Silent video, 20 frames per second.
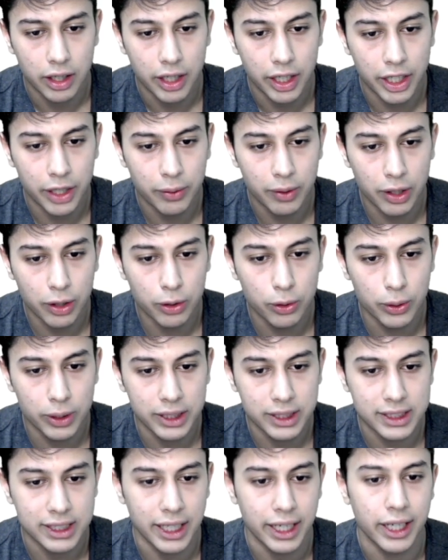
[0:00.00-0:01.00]
it will go
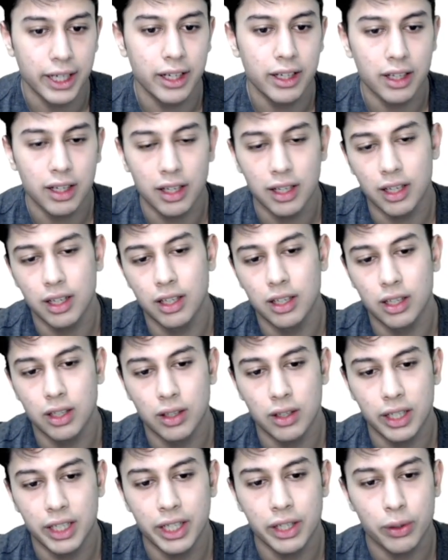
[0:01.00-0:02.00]
inside,
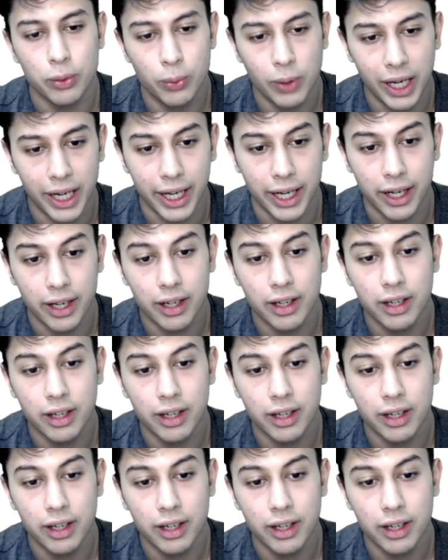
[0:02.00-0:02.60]
right? Why?